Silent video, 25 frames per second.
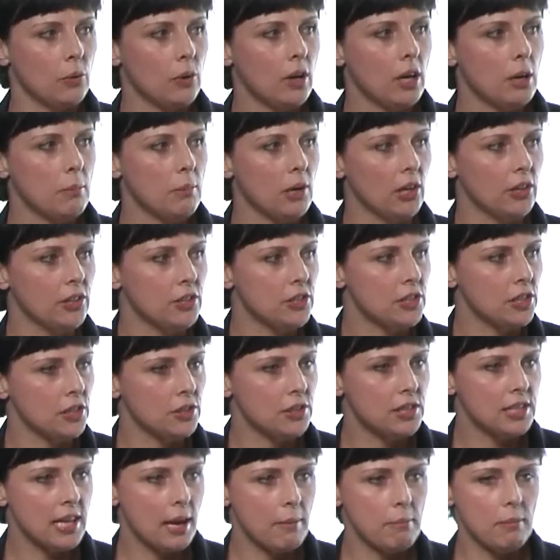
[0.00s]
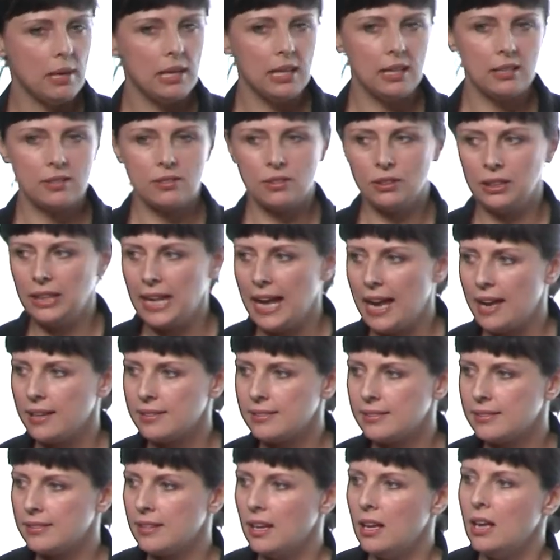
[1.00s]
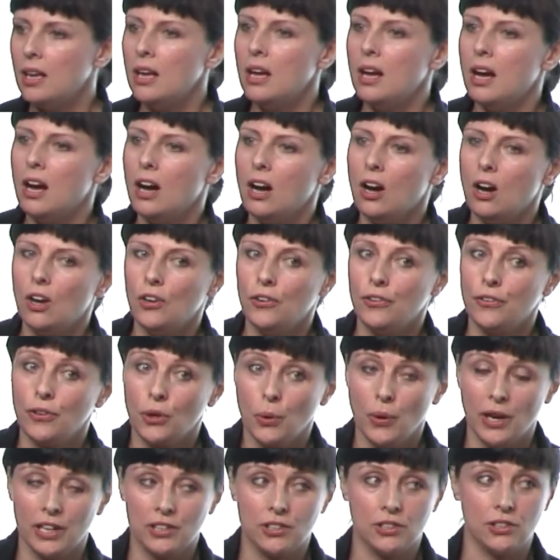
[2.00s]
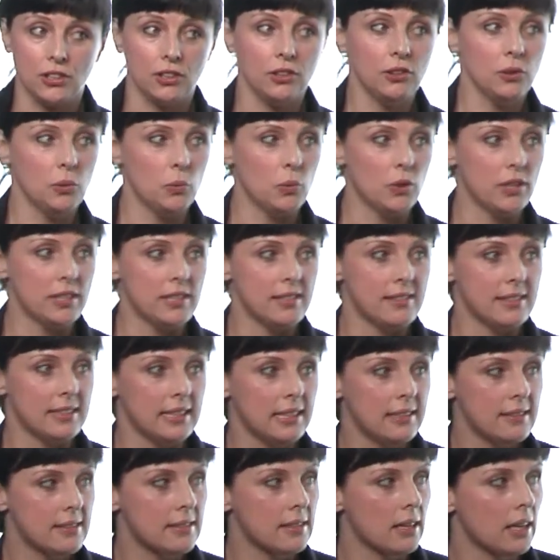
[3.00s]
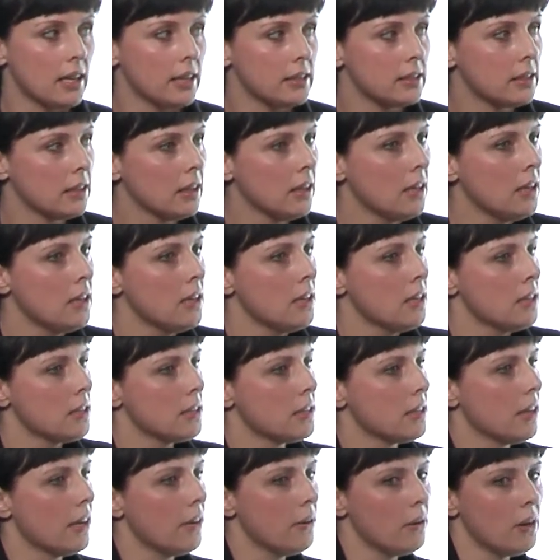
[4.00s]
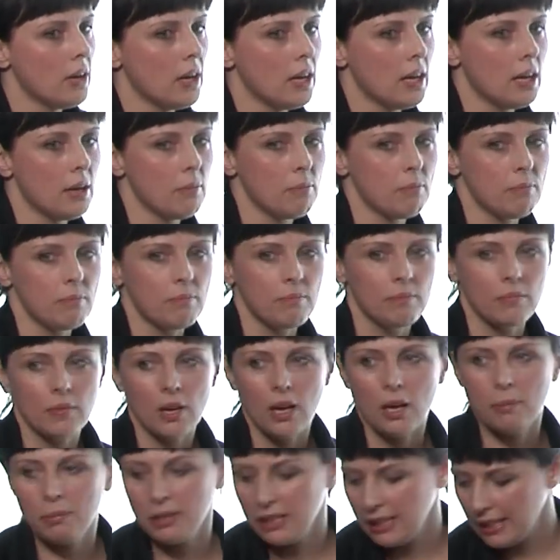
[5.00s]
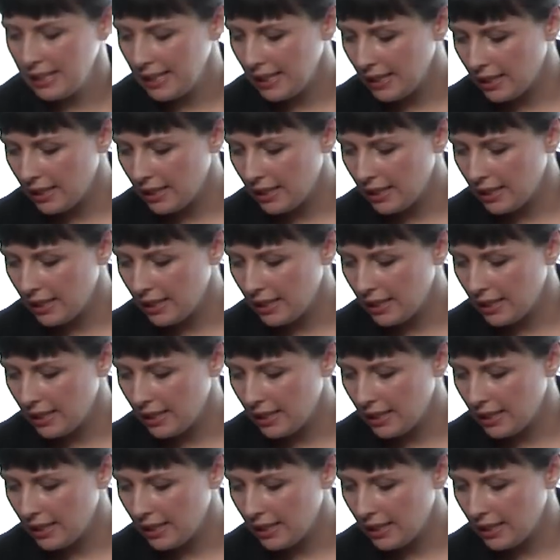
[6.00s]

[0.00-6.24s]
they will come on and do 10 minutes or less on the question, what is an insight? So I'm going to